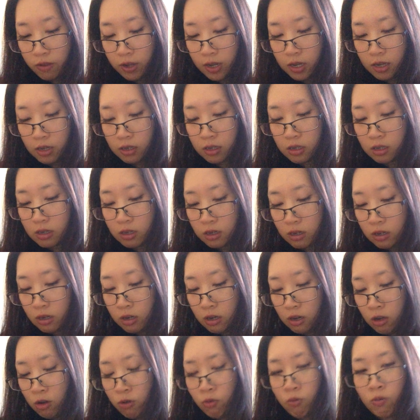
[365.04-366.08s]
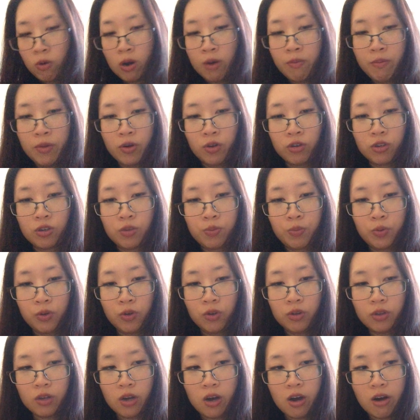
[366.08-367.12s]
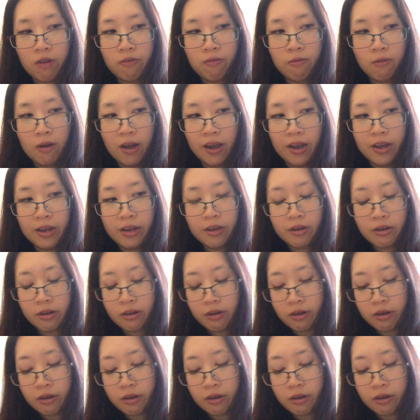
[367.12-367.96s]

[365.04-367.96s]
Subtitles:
these 1 mL spoons halfway.